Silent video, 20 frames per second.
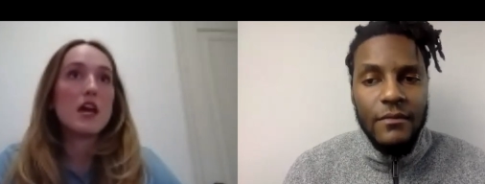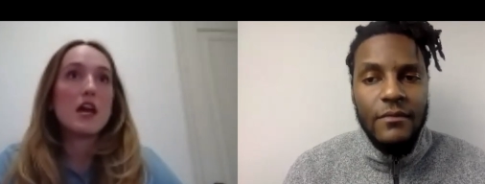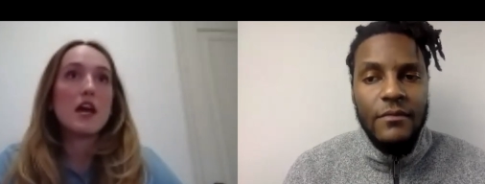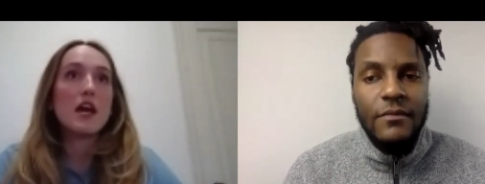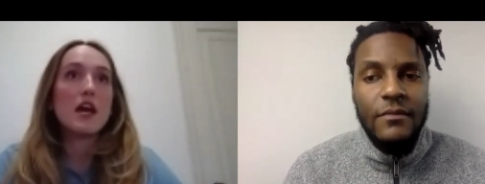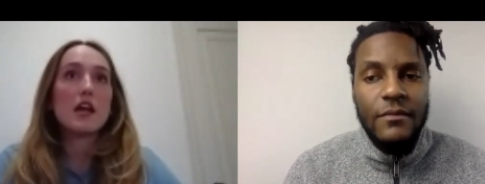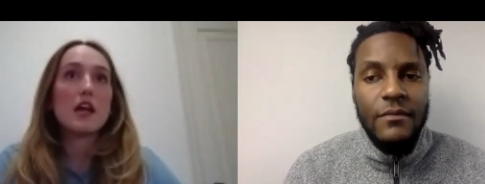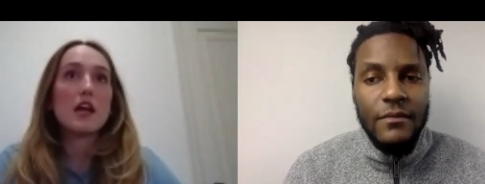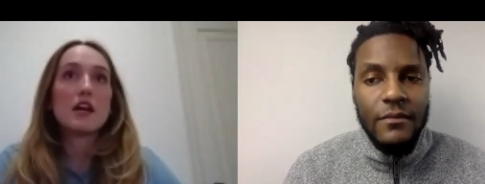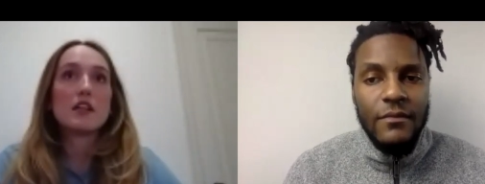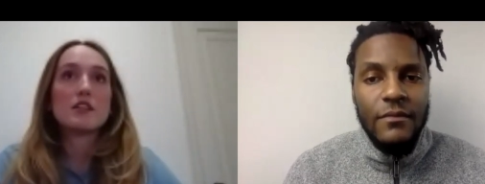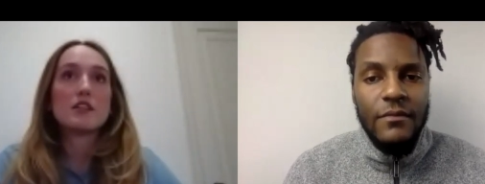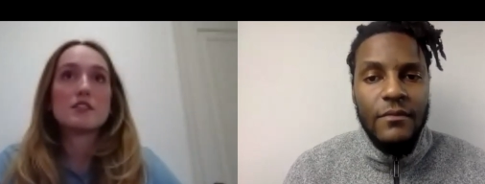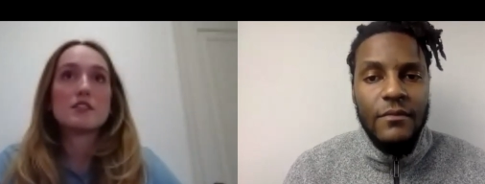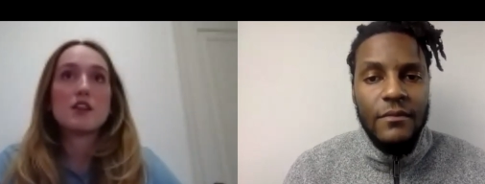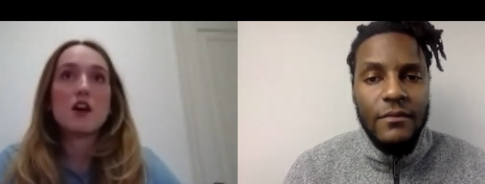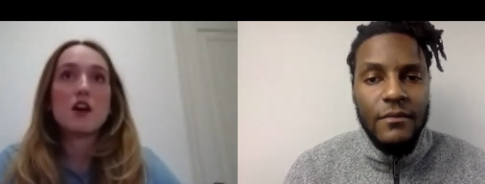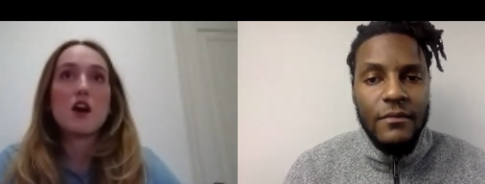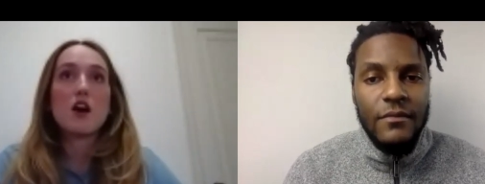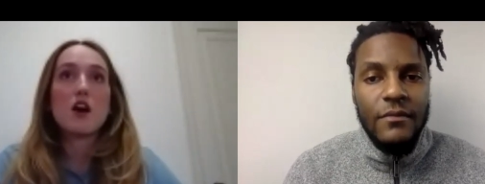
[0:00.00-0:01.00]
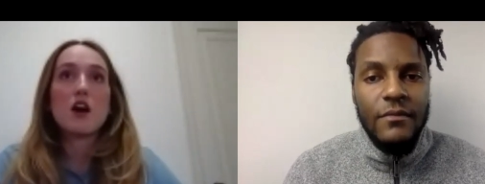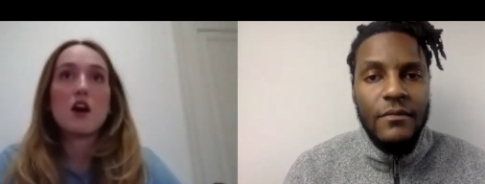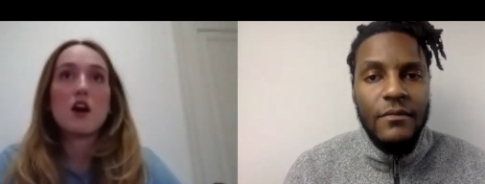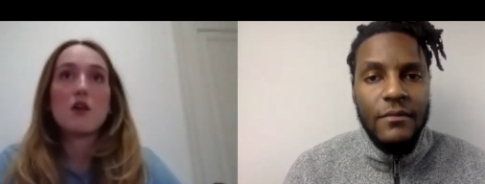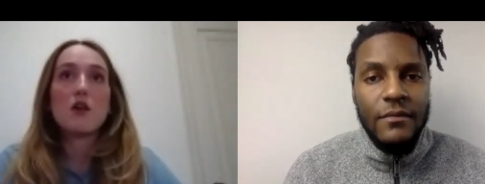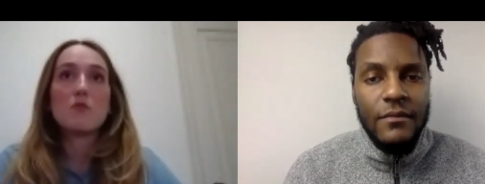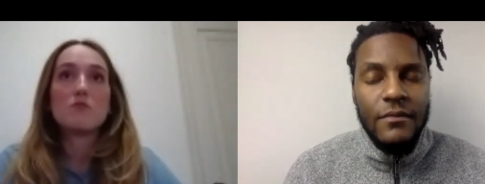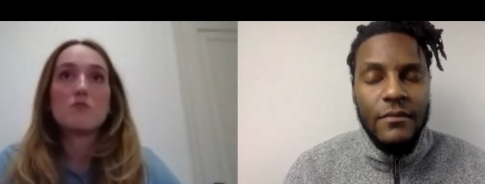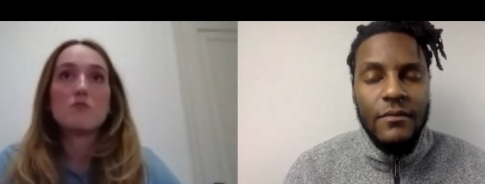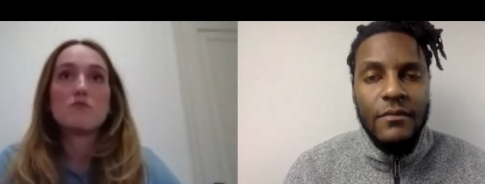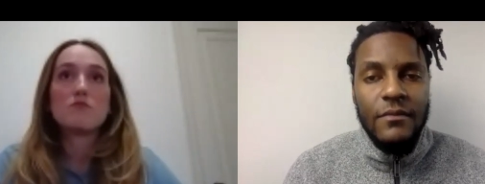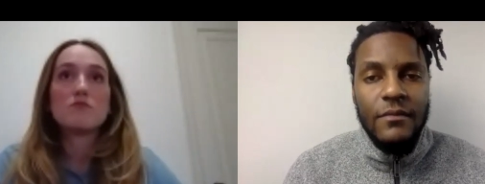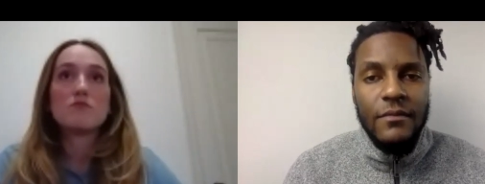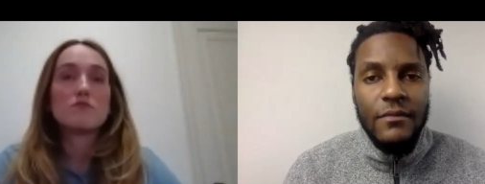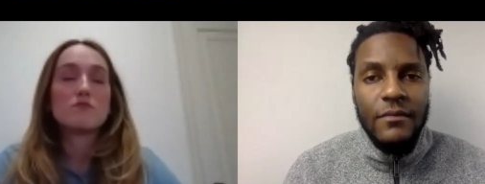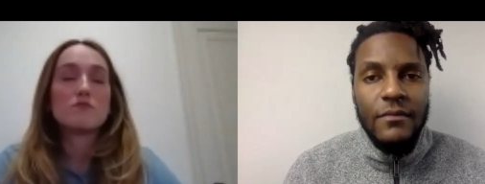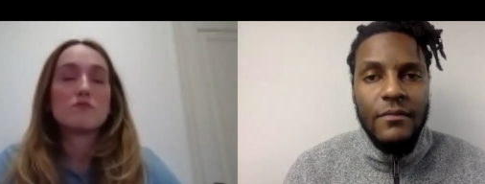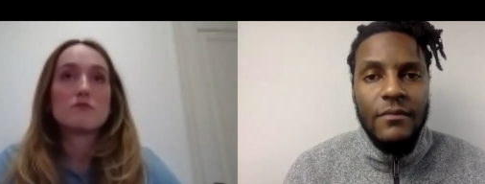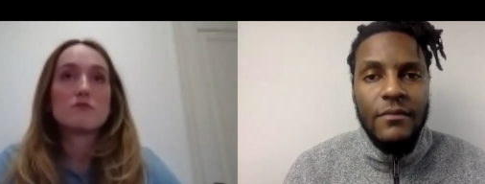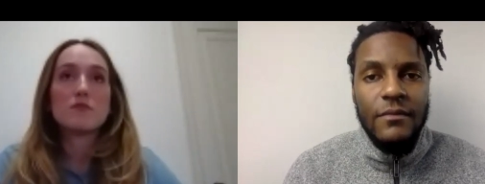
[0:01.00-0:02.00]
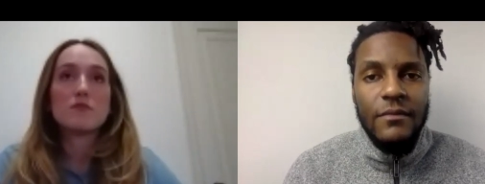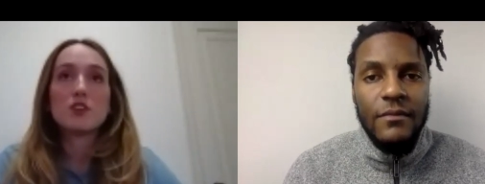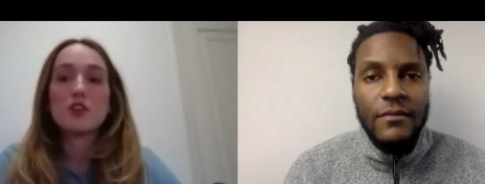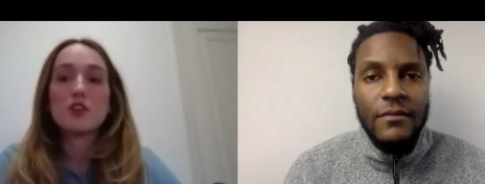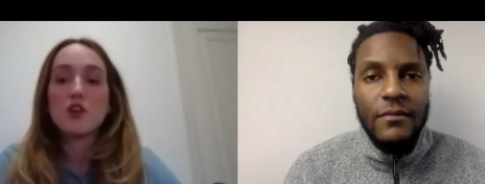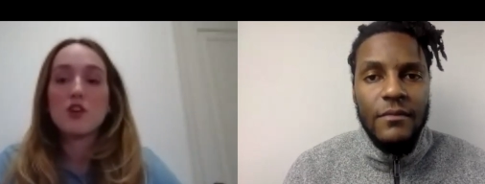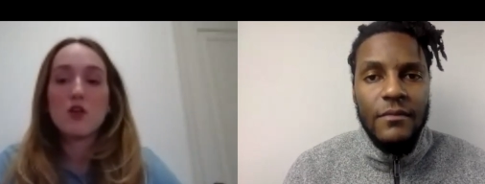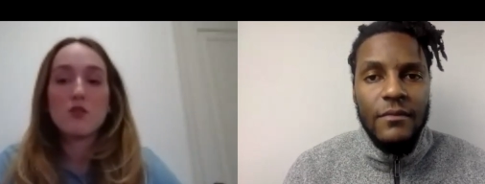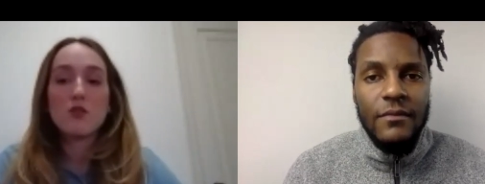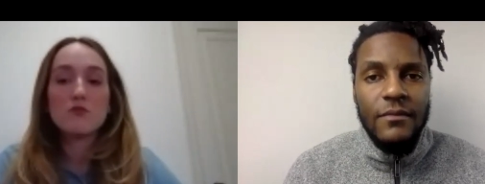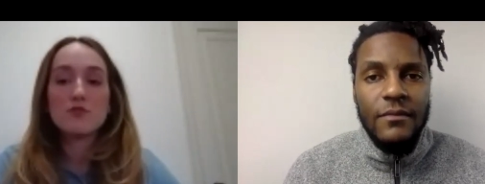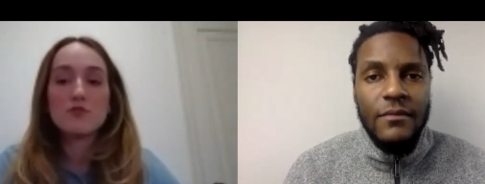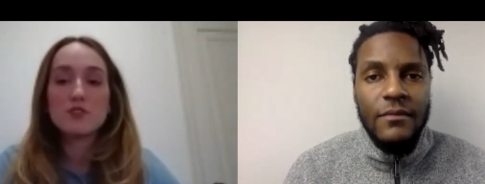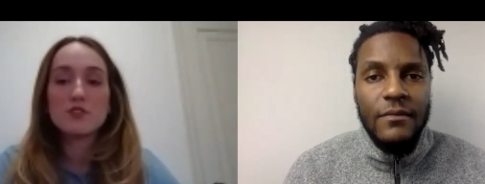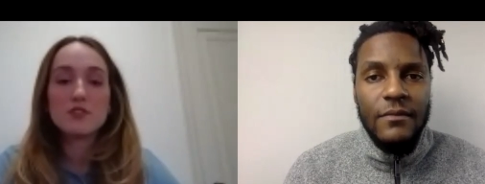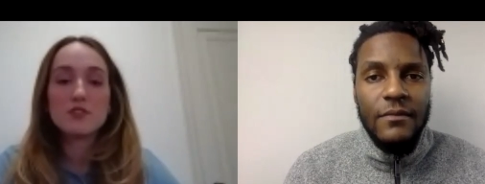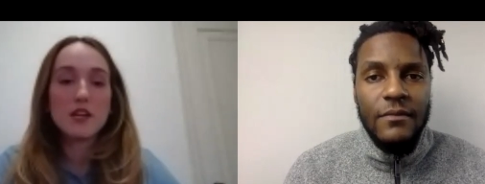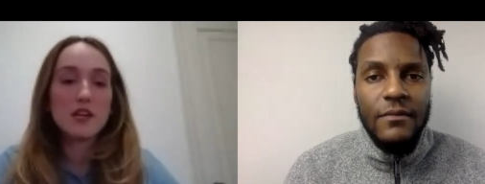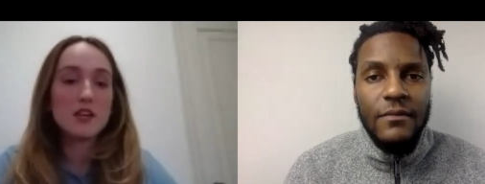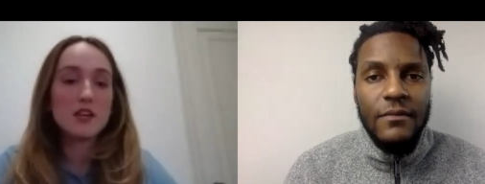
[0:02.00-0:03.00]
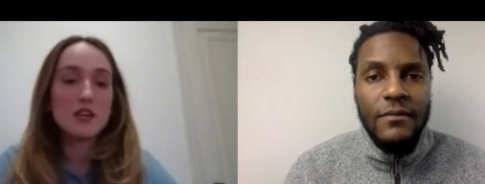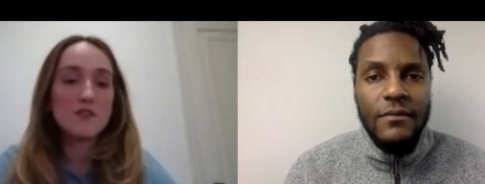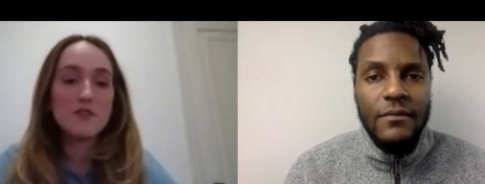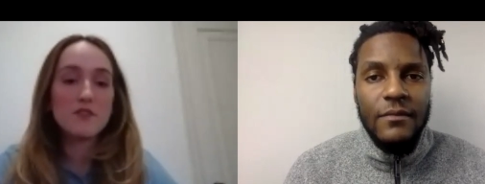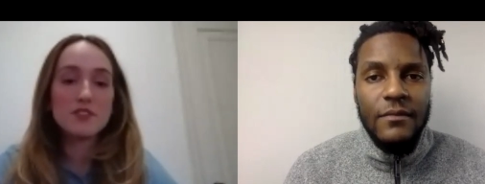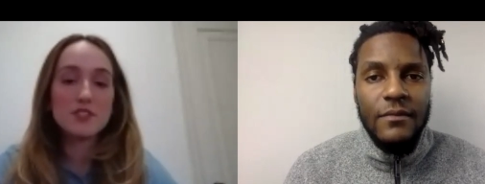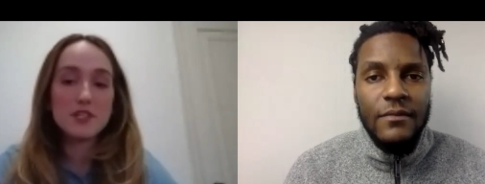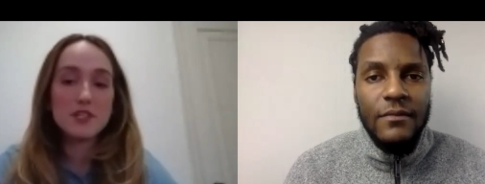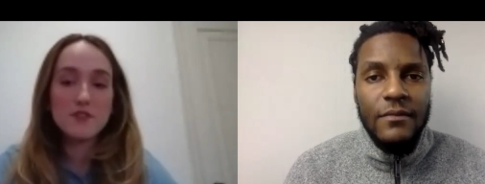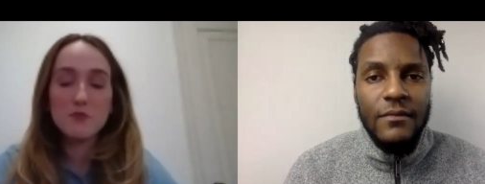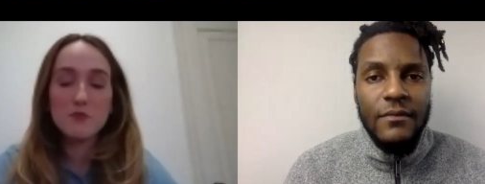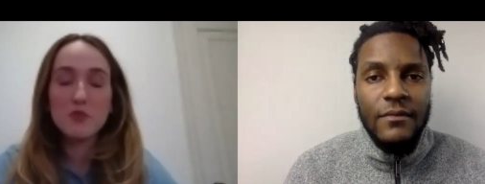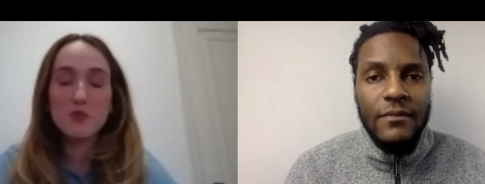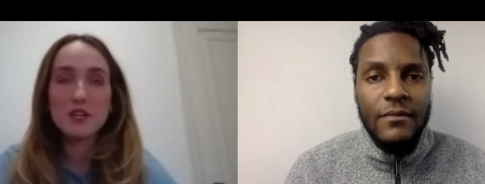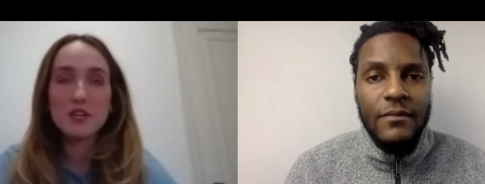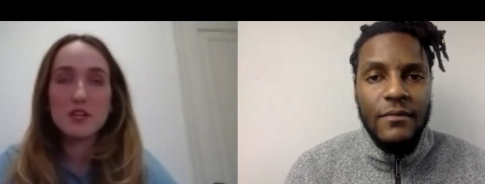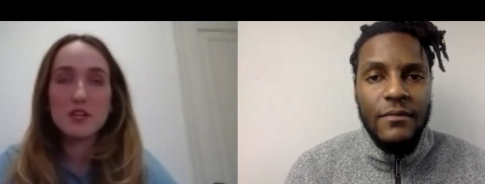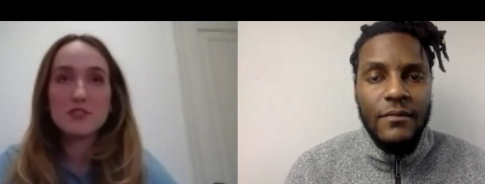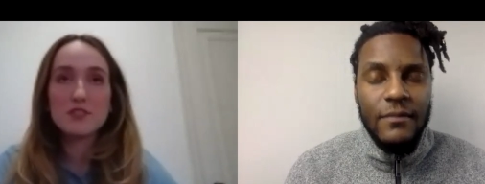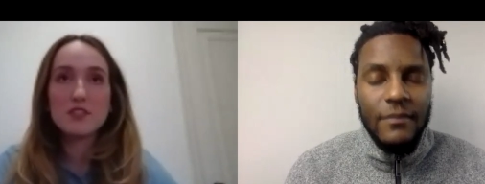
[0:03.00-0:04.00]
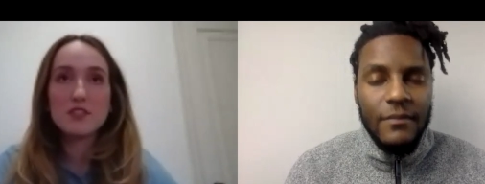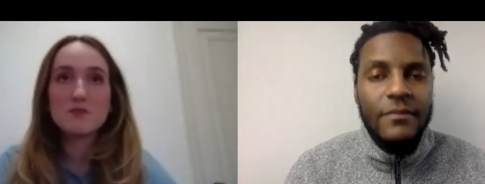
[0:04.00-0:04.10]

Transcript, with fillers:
Speaker 1: And, um, you know, just getting to visit different places.